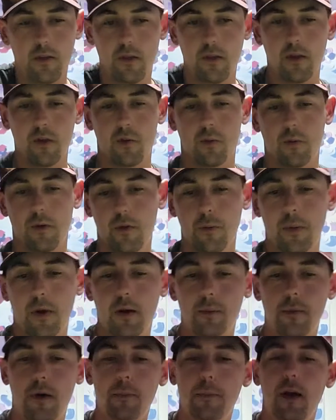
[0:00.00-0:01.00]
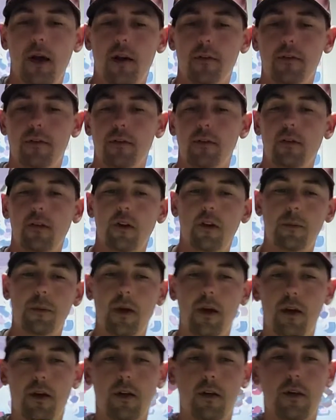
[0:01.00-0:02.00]
This one's been in my bag for a little
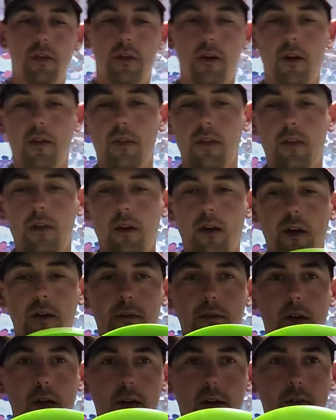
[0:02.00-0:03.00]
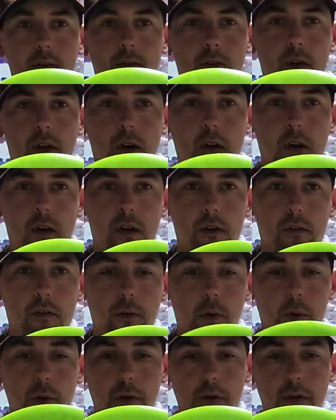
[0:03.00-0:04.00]
bit. It's got the red
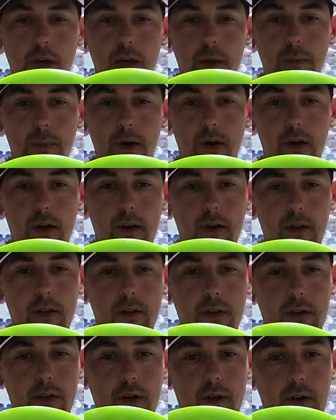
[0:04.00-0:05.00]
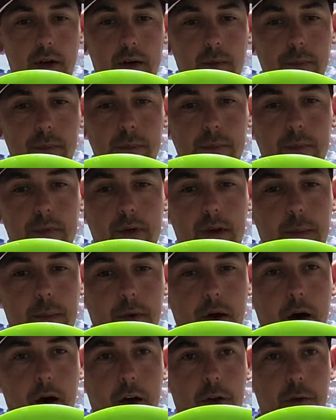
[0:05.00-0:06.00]
foil stamp on it. It's
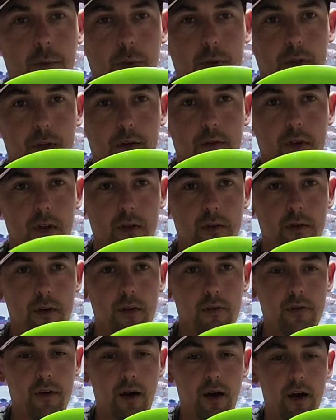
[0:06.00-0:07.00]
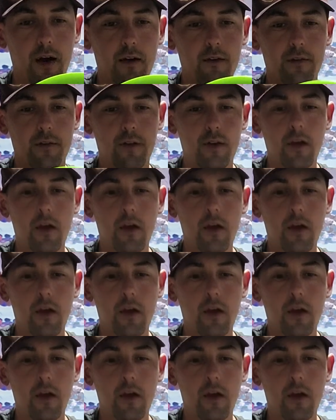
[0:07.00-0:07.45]
embossed 173.5.